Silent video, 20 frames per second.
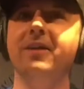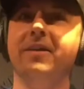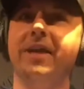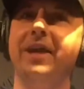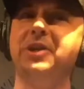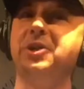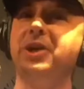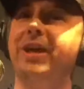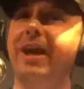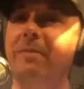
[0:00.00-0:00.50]
I
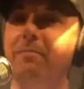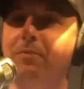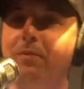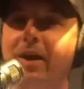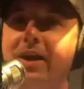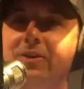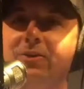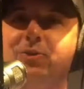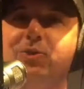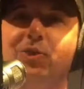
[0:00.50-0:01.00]
actually got
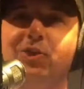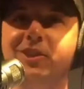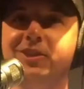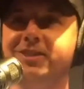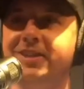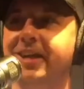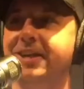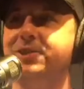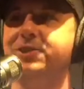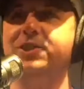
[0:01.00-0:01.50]
brand new toilets
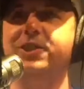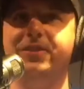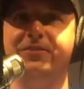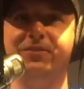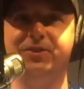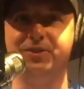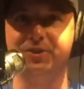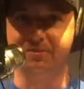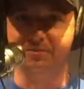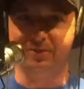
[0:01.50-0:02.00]
yesterday
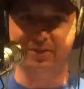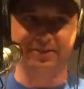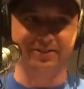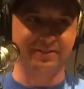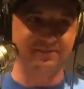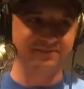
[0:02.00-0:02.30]
for some reason.